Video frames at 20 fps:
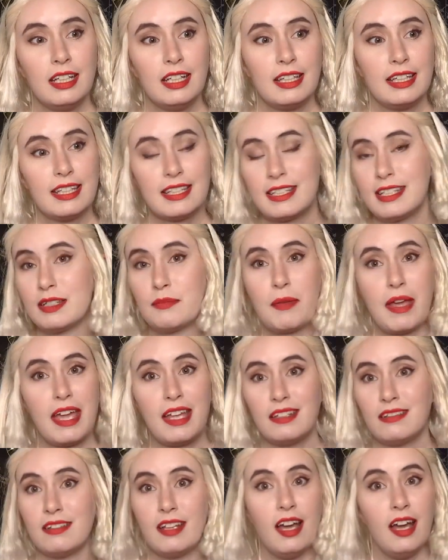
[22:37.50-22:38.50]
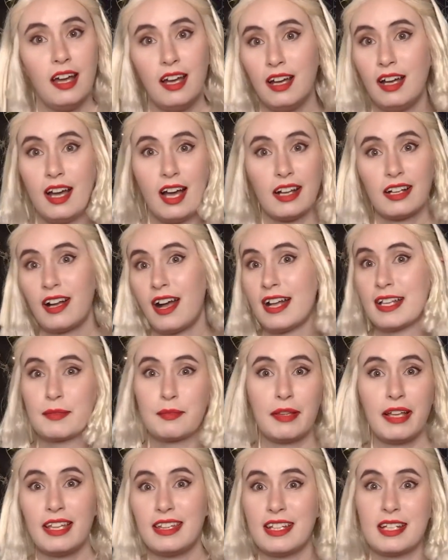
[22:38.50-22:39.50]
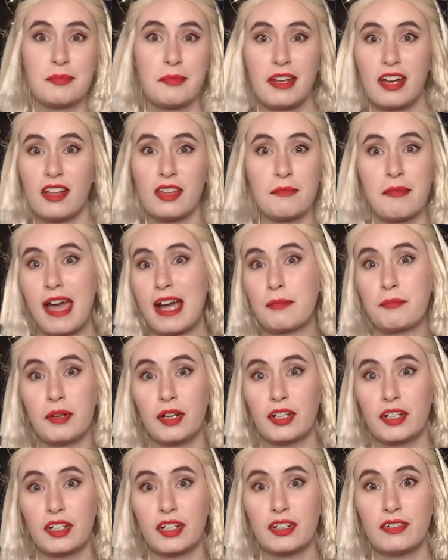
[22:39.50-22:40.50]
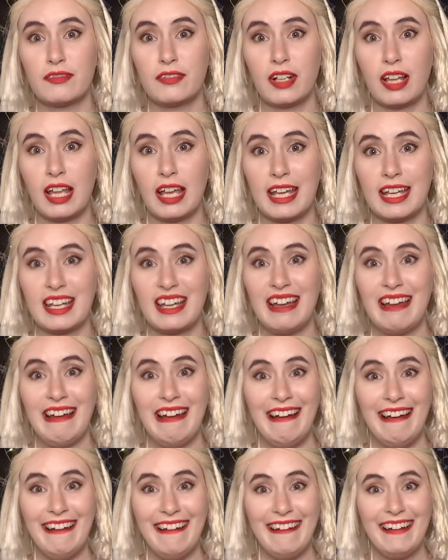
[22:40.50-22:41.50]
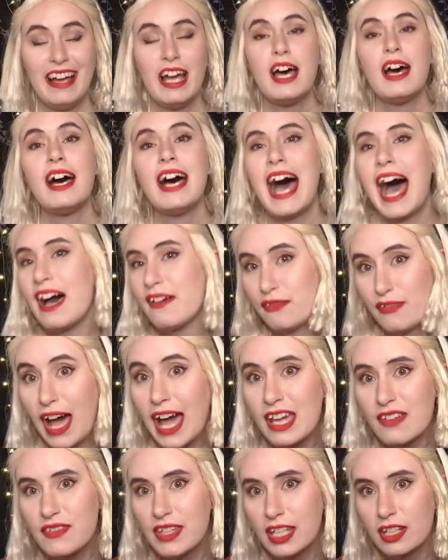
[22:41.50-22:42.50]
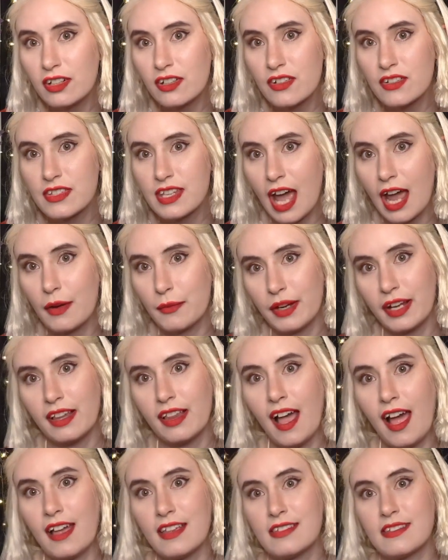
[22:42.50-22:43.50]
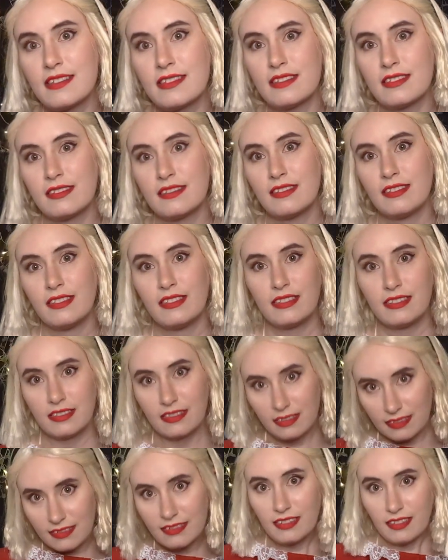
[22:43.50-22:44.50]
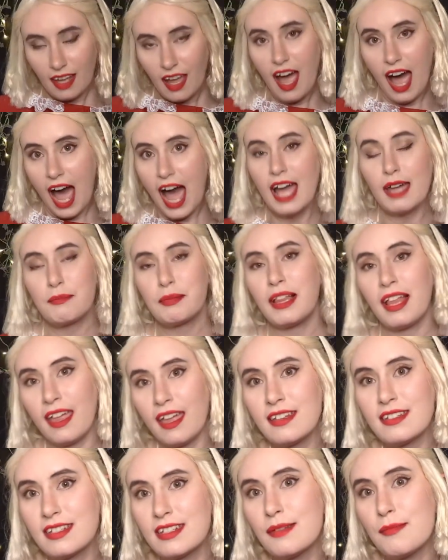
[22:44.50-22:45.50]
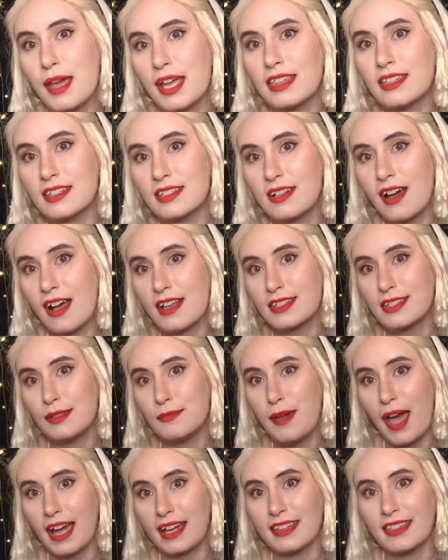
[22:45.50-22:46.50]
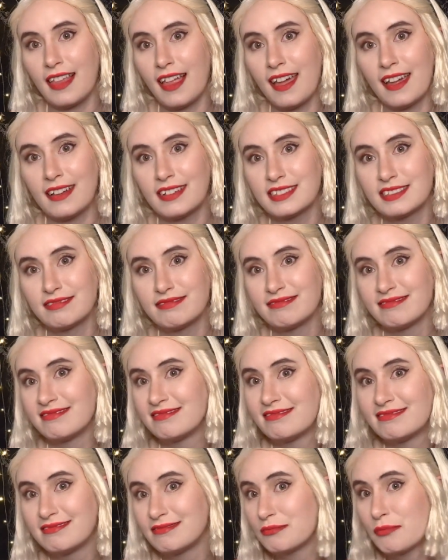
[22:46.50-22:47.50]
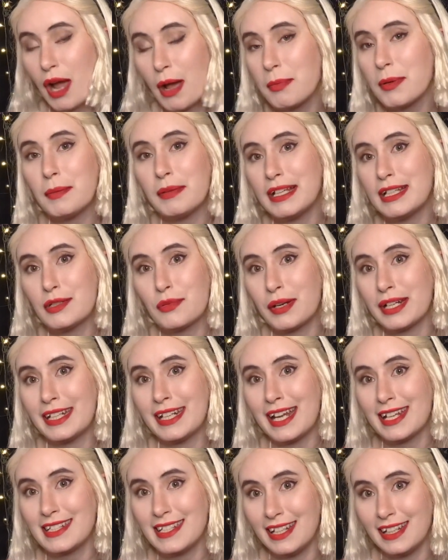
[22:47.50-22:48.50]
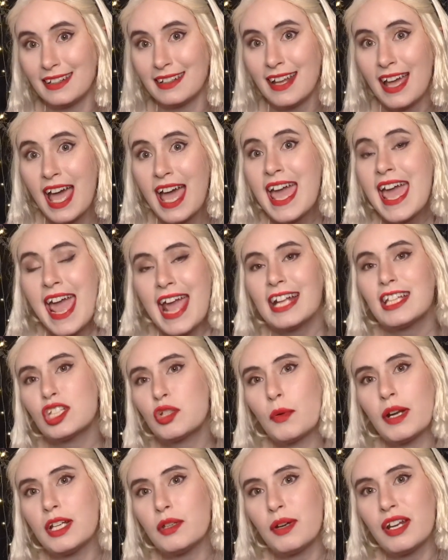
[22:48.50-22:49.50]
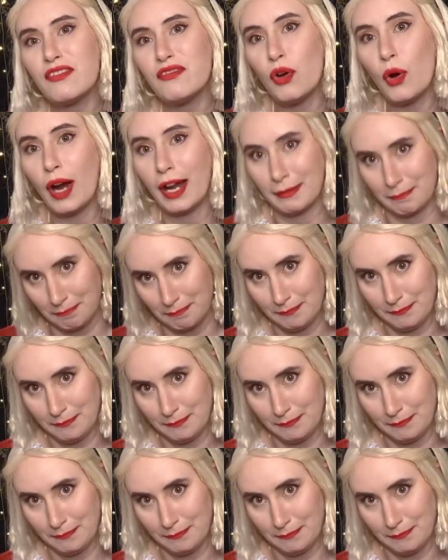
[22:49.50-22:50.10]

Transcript: This has been a cosplay that's been on the back burner for like 5 years, I realize. I planned to make this costume back in like probably 2019. It's 2024.